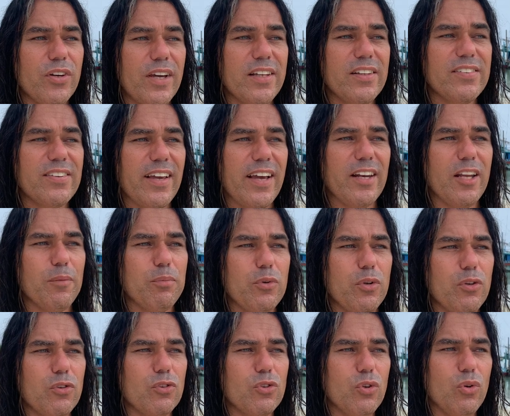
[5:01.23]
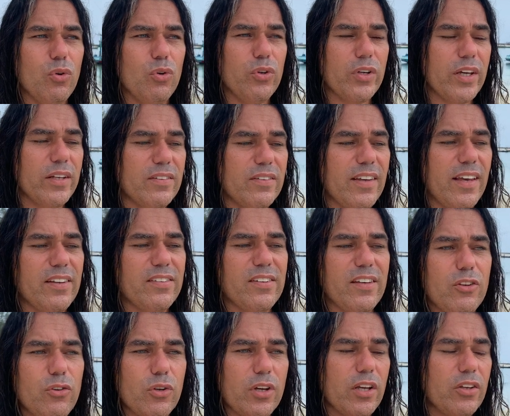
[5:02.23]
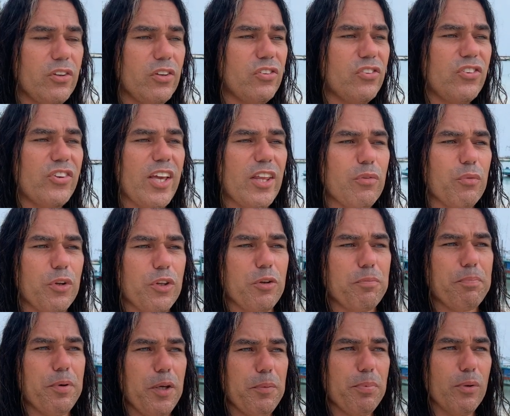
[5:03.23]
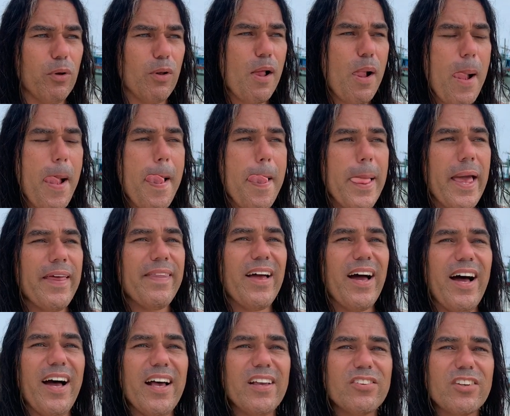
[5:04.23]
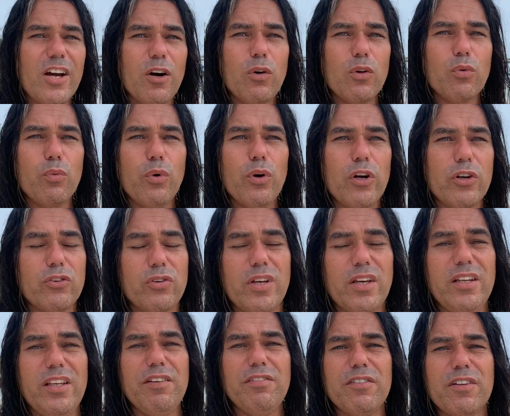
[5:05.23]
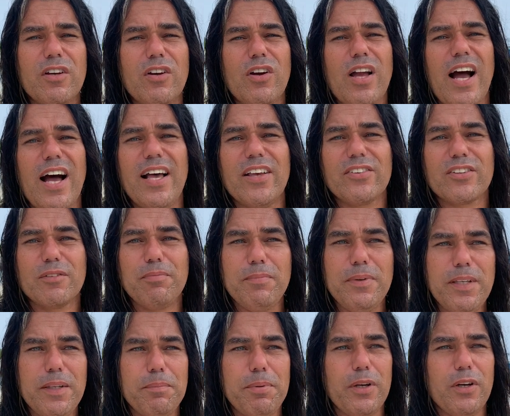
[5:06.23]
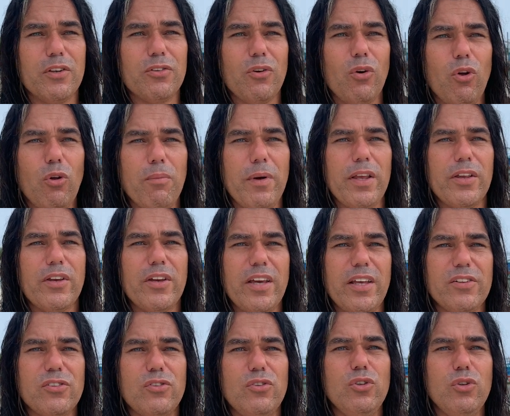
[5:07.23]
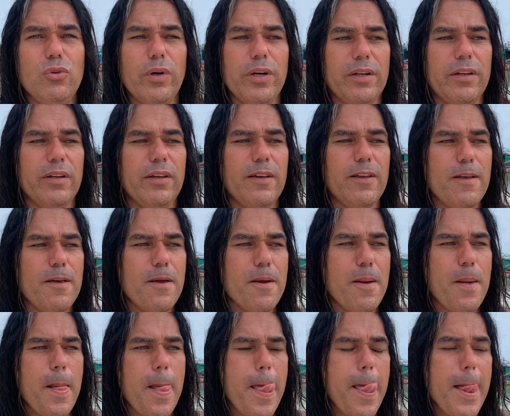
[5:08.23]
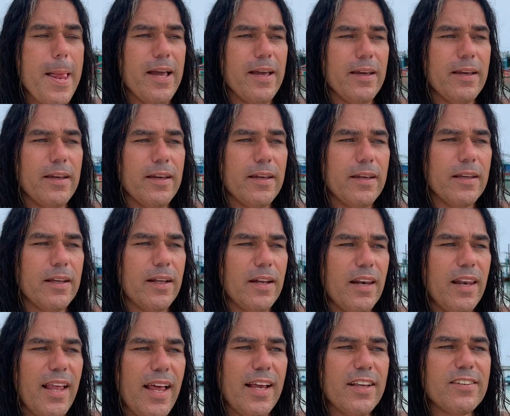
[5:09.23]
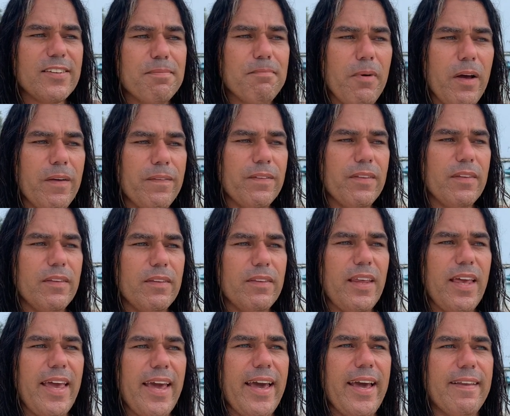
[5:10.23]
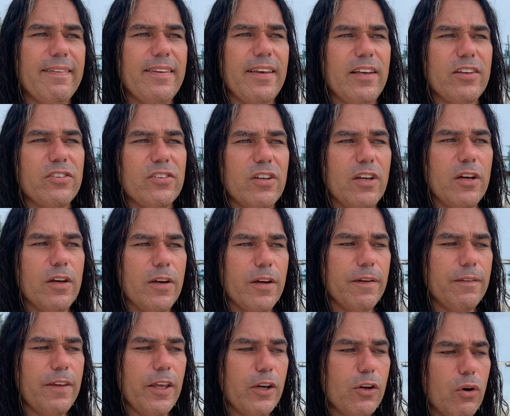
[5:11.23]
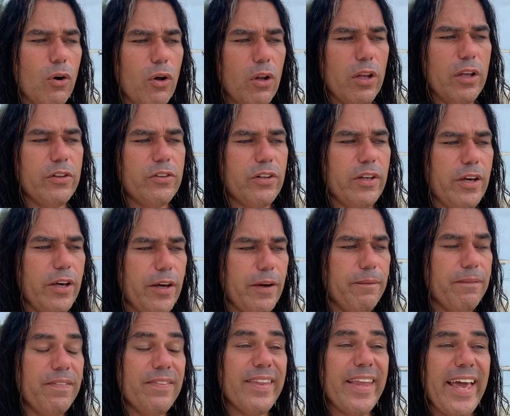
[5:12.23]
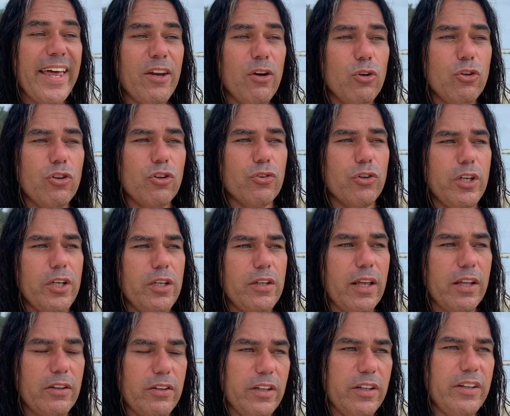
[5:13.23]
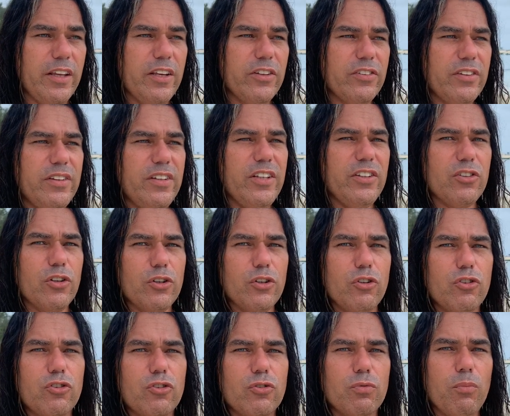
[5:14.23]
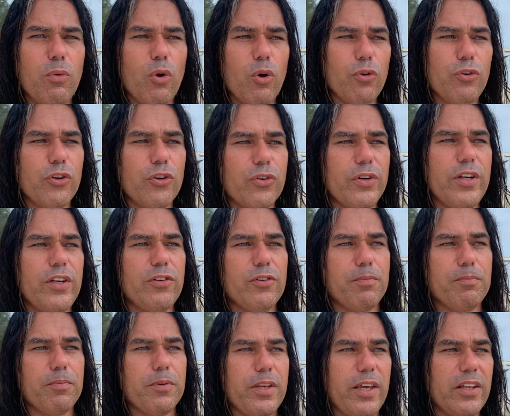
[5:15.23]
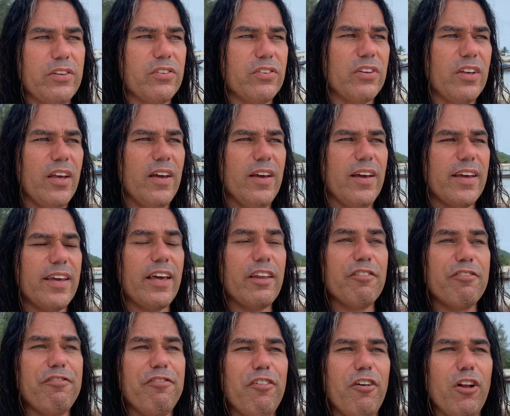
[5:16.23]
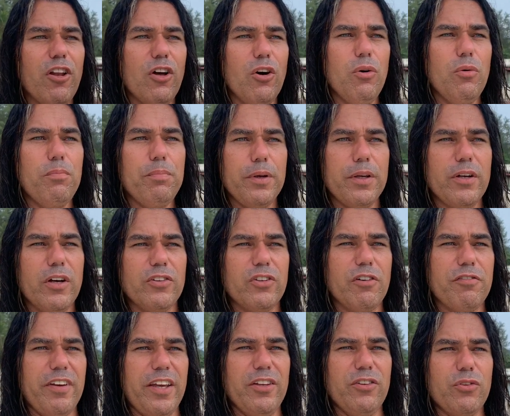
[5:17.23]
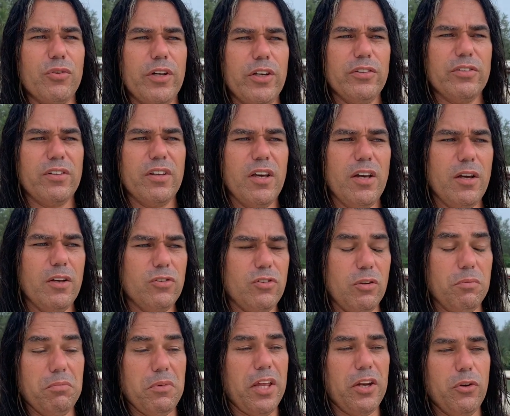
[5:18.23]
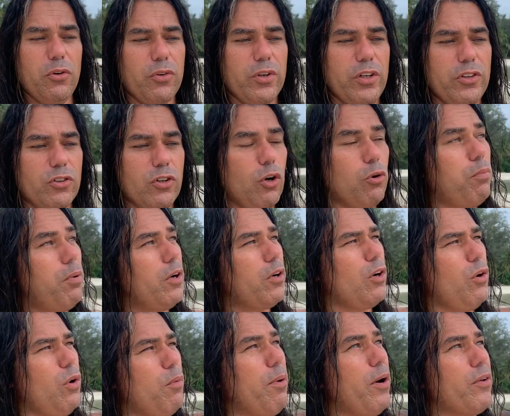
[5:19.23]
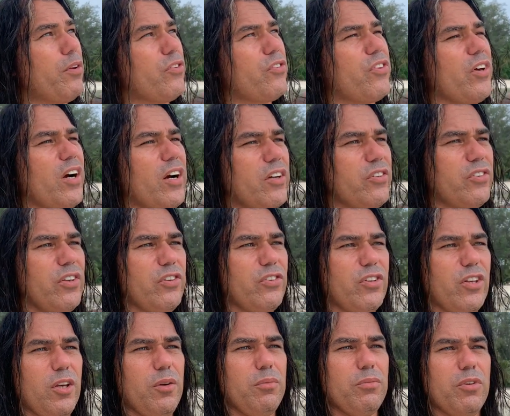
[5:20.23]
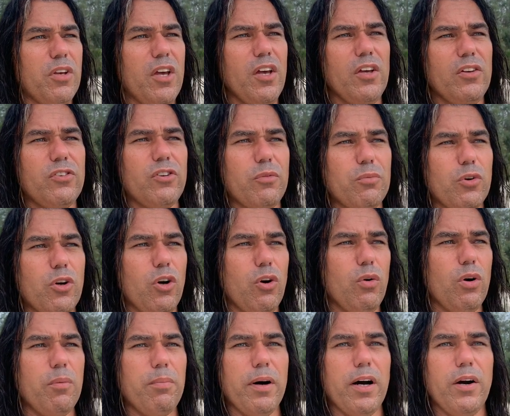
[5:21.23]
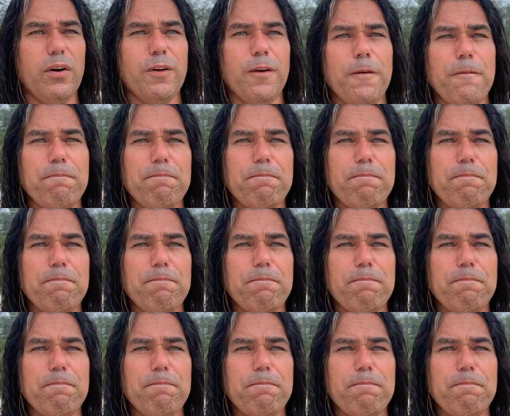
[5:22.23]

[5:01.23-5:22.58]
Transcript: can sign up to the school, you can test it, you can just chat with the people and ask how it works. You can even ask me because all my kids do it. Last month they had this, they call it a nano degree, that these, these are the small degrees kids can follow because of interest. Some nano degrees go, go about the star systems, some go about